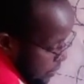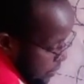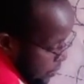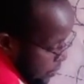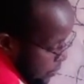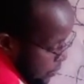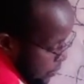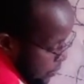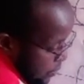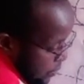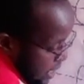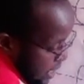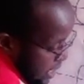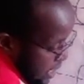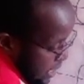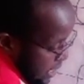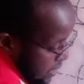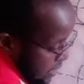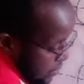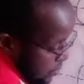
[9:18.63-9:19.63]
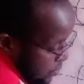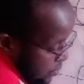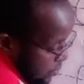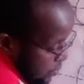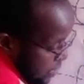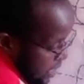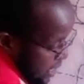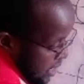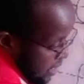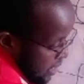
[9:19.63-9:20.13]
1,
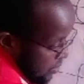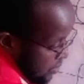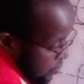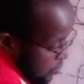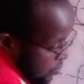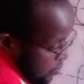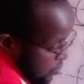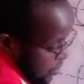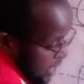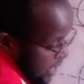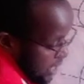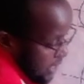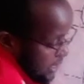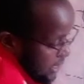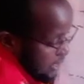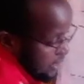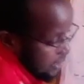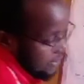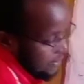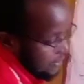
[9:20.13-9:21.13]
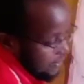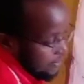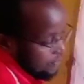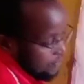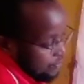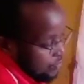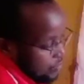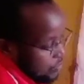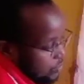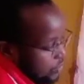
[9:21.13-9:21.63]
1, 1.
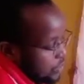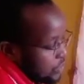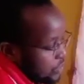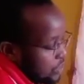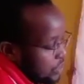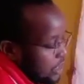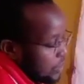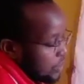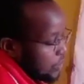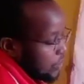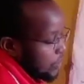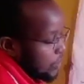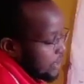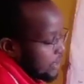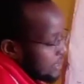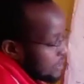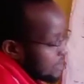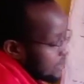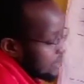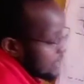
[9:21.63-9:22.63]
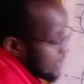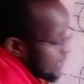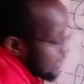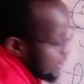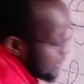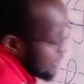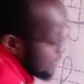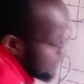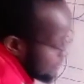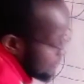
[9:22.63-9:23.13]
We usually call it
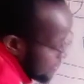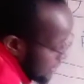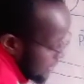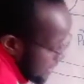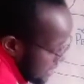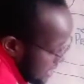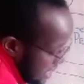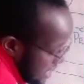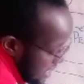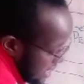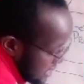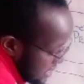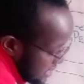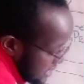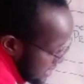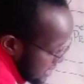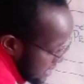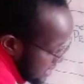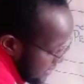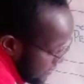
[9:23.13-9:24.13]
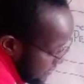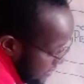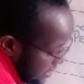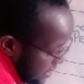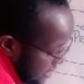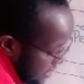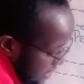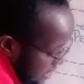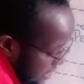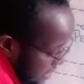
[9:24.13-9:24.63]
major
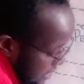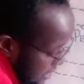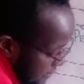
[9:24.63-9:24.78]
seventh